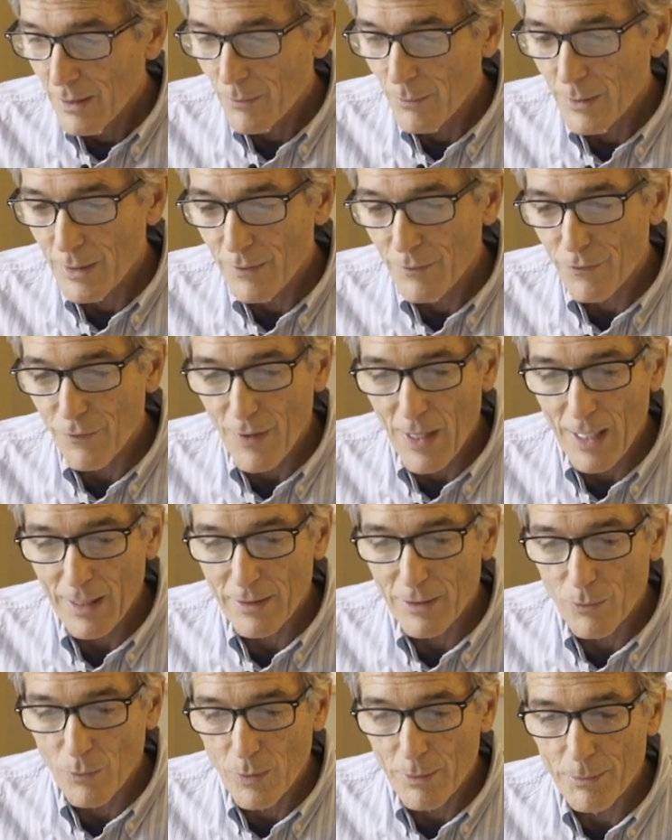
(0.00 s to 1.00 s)
when in
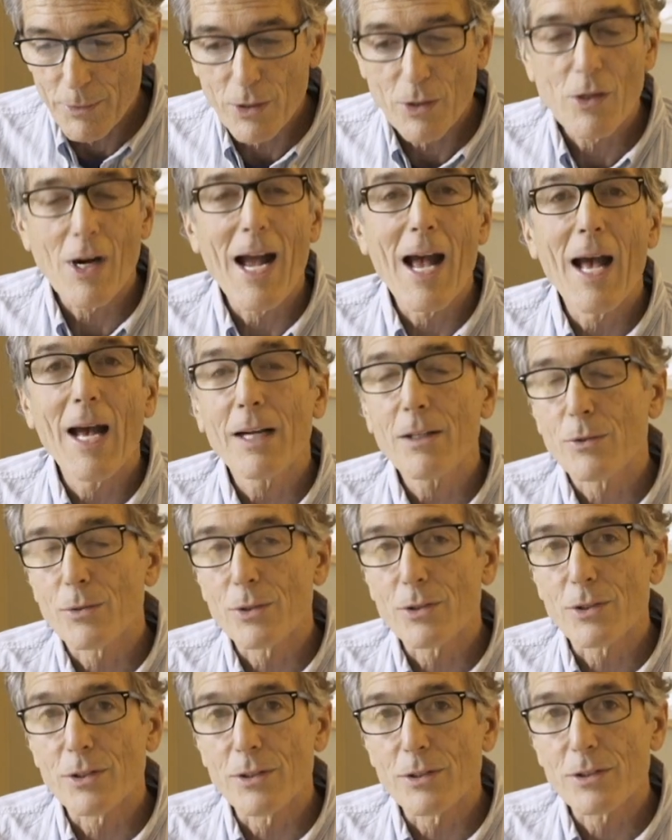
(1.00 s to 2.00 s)
fact the women are
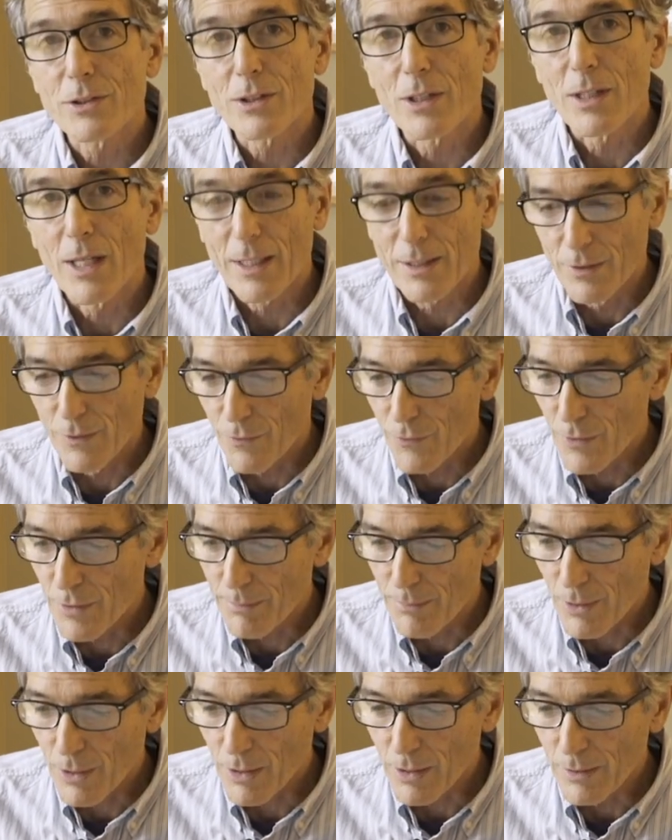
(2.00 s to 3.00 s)
actresses selected for
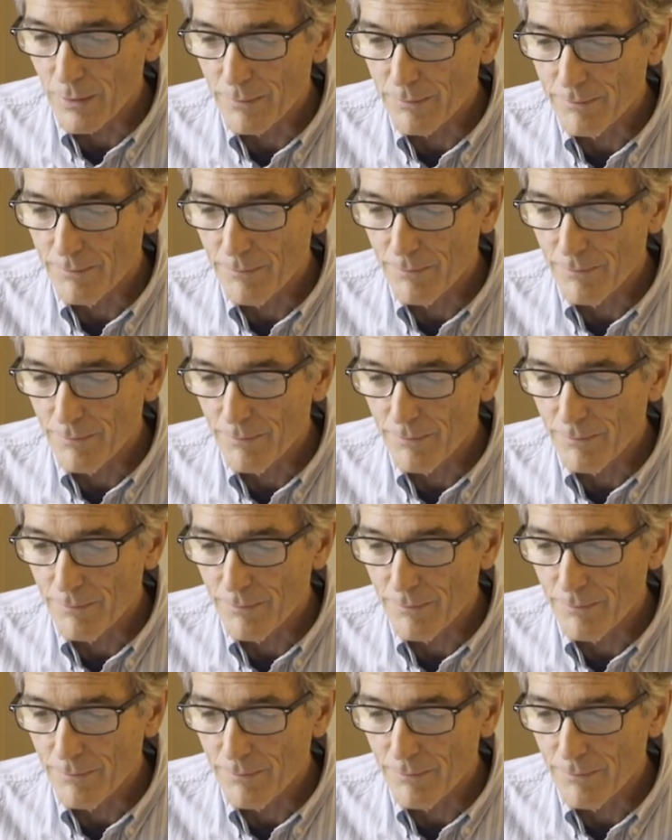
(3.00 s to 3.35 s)
the part.